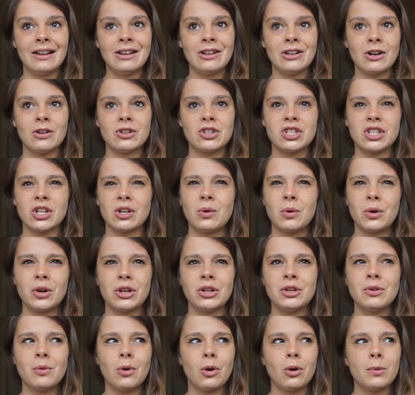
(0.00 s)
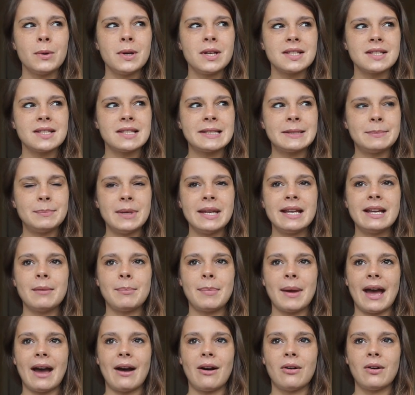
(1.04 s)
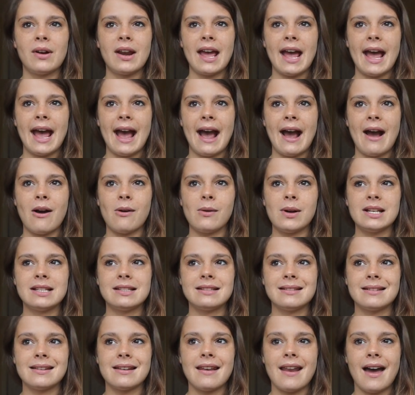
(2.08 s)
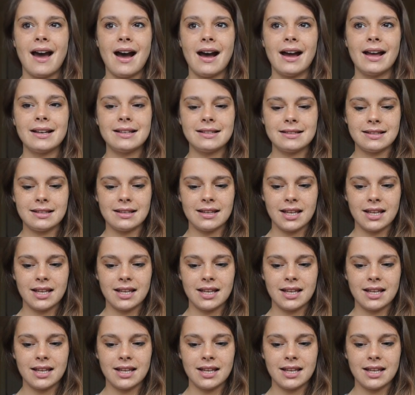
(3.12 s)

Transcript: you know, she's like, Courtney, you always speak about how it's not